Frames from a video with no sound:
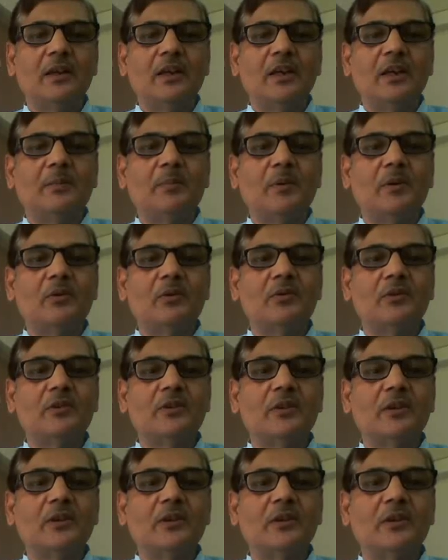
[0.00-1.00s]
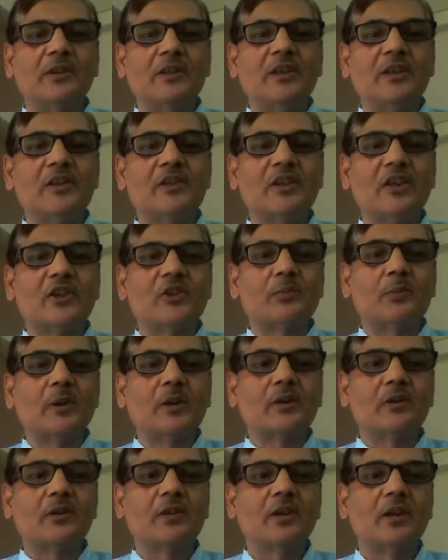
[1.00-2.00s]
about this
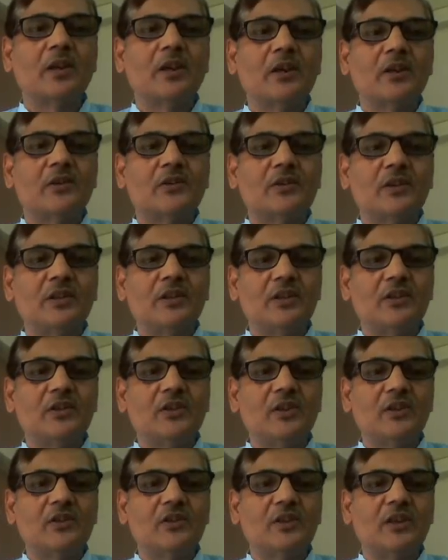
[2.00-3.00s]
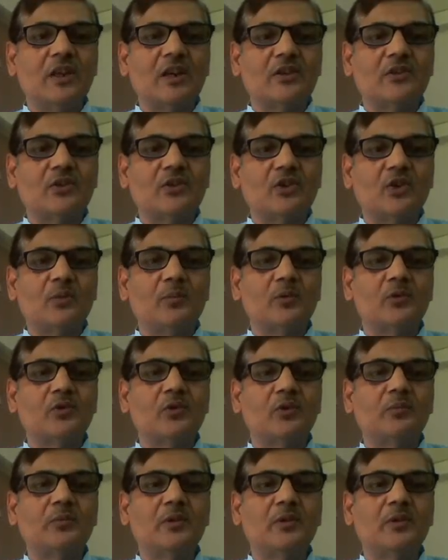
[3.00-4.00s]
aspect. See, this is X
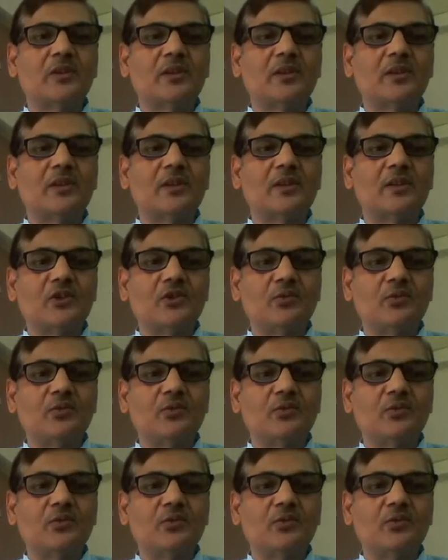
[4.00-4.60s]
chromosome. This large